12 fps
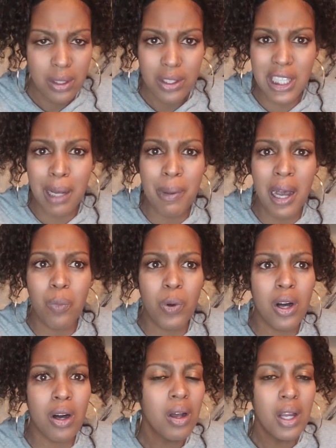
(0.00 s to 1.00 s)
Talking about,
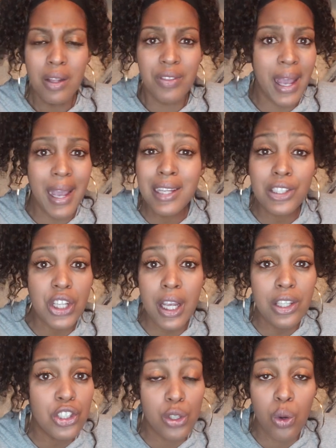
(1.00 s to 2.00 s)
well, they ain't
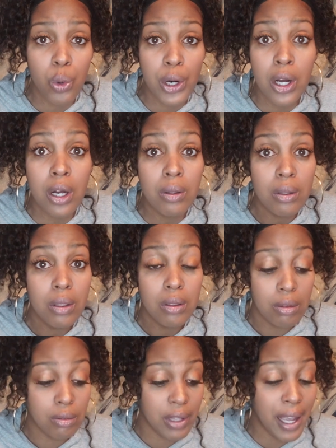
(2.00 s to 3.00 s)
changing the world.
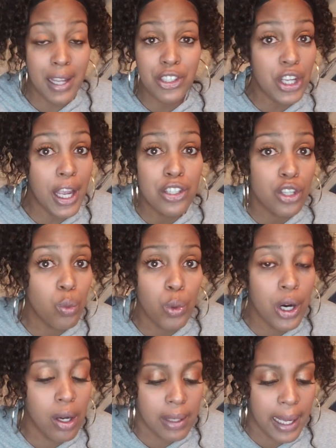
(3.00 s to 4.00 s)
They ain't changing the
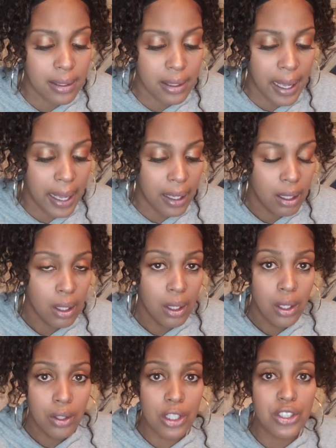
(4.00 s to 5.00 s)
world like that.
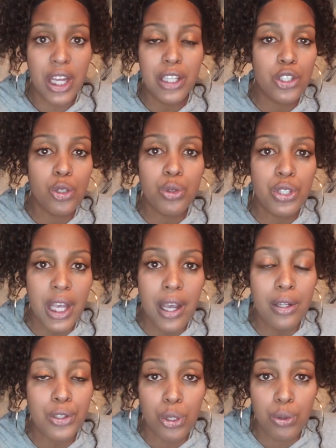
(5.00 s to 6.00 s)
Because they too
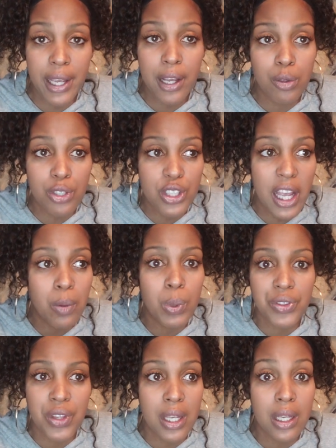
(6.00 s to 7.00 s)
scared to. They going to stay
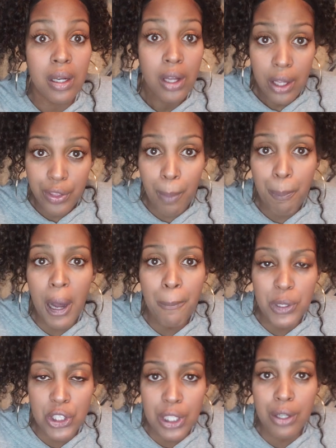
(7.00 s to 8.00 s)
within the
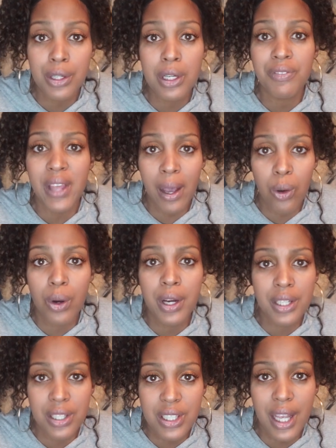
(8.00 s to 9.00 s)
puppeteering of that
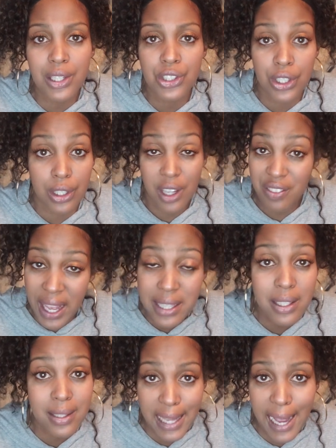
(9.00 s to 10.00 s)
organization.
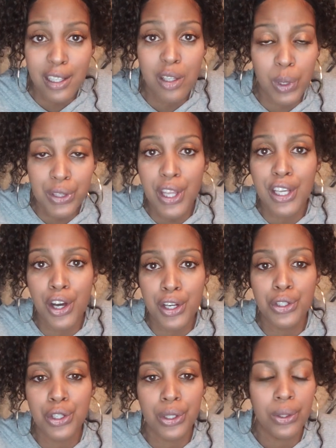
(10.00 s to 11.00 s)
That's exactly what they
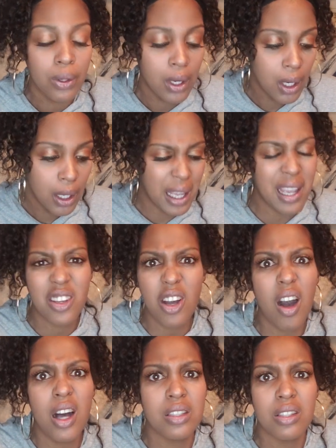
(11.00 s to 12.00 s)
going to do. And
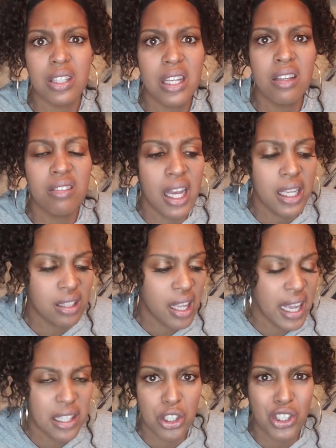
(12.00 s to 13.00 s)
cause a scene like
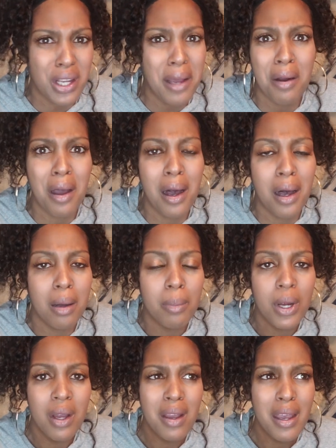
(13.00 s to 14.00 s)
that. Shut up.